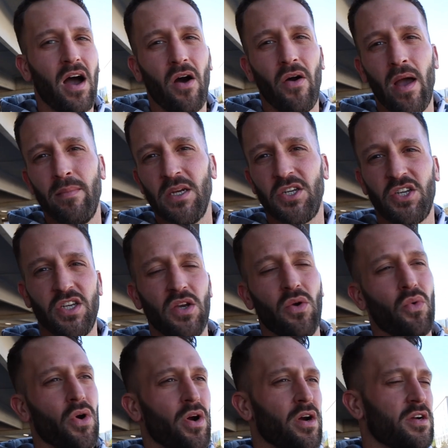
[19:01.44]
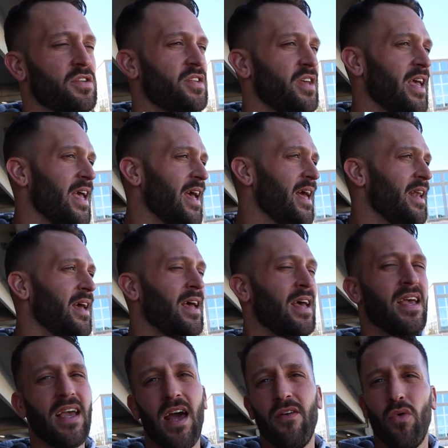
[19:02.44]
how MHD works and
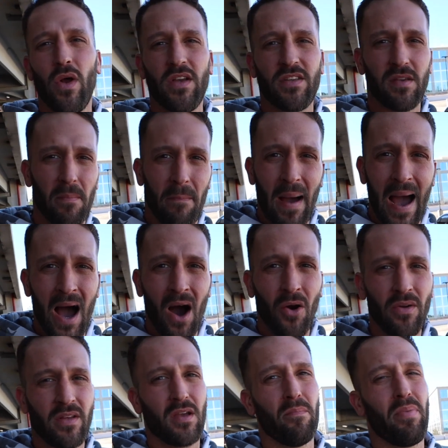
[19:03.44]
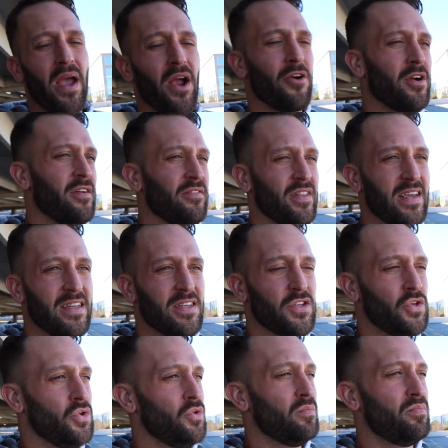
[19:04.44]
kind of what it's about, and comparatively
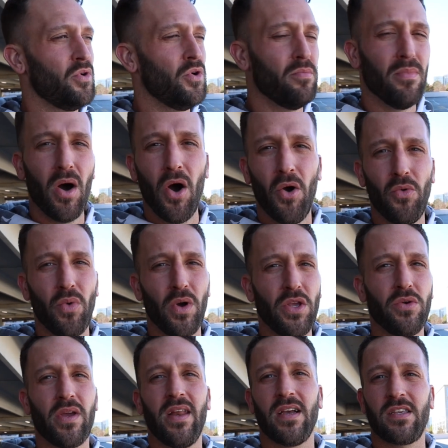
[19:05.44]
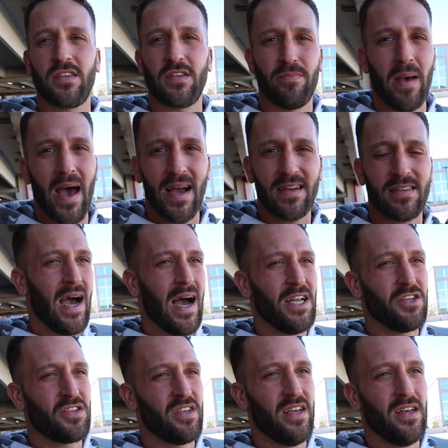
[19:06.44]
to boot mode, what you can expect. I
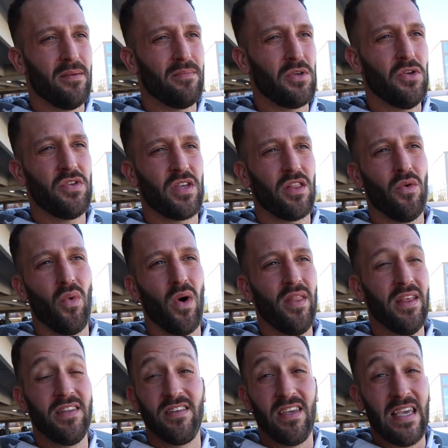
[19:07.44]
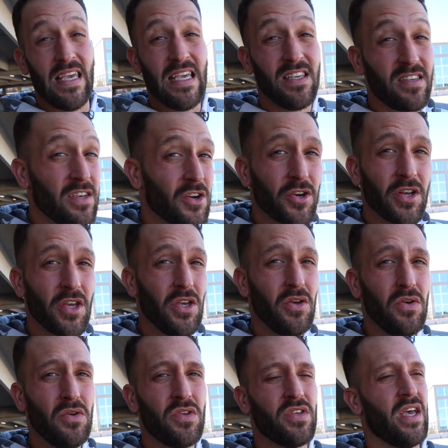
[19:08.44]
just end up using the one that's easier to
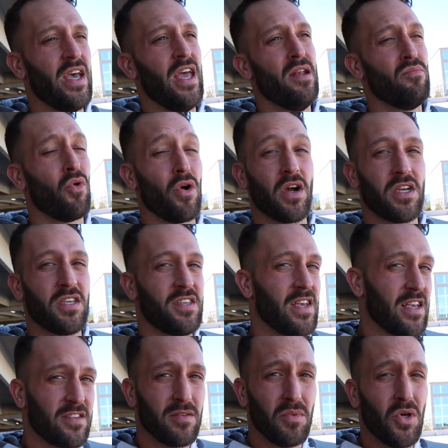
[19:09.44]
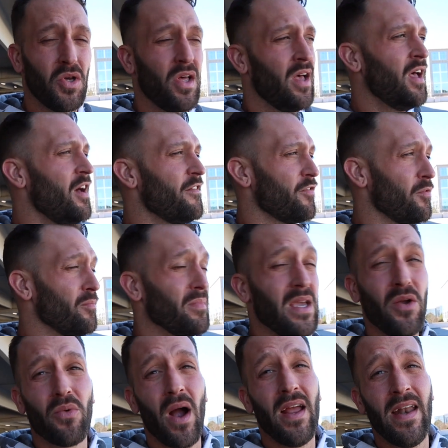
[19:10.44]
use and more accessible. For
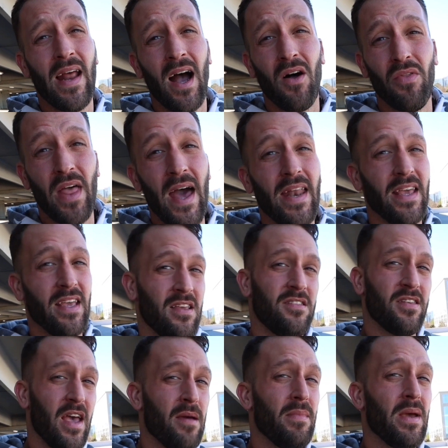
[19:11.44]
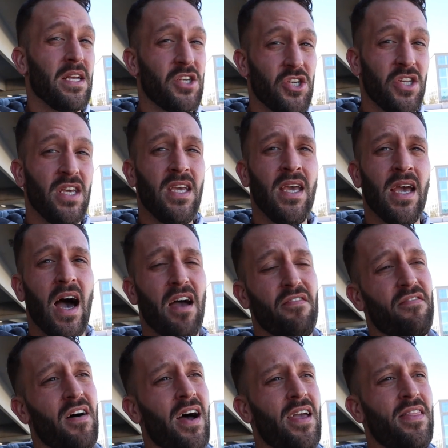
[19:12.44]
me right now, that is MHD. I
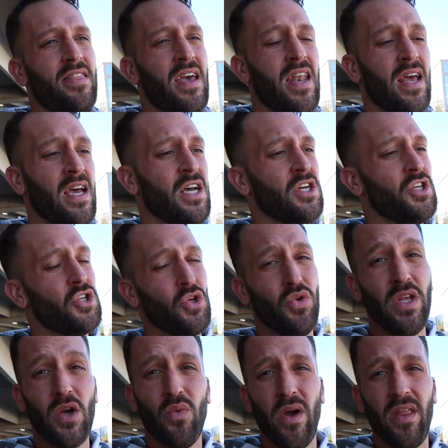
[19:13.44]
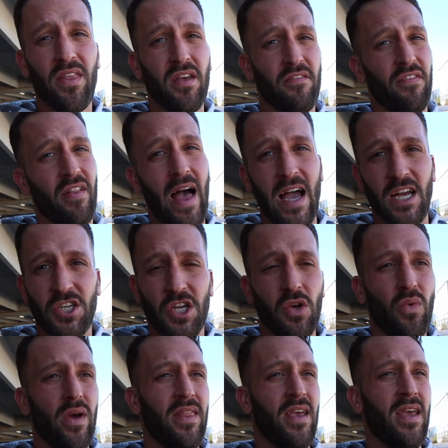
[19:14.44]
find that tuning with it,
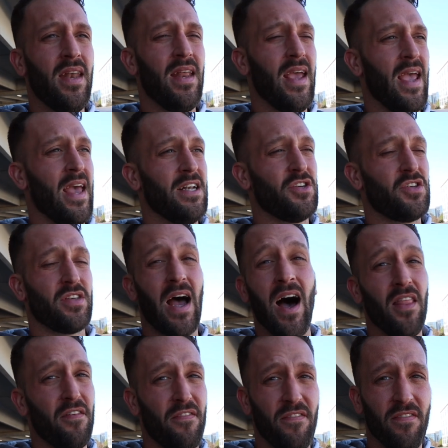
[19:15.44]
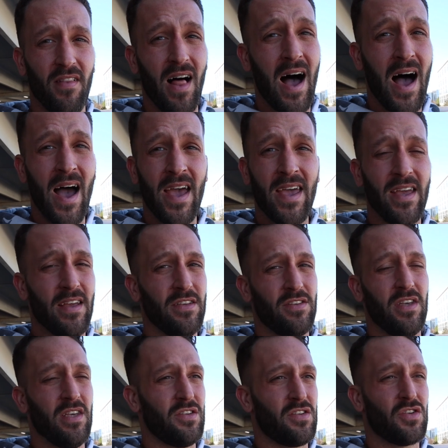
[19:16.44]
flashing with it, and just on the fly
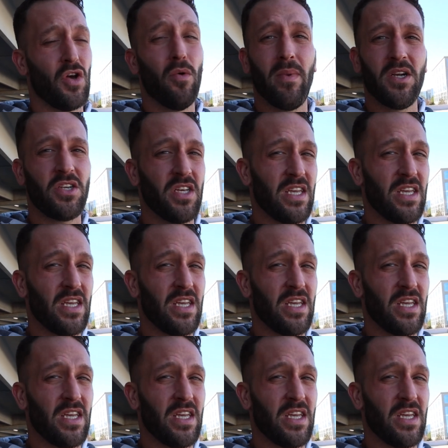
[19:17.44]
is so much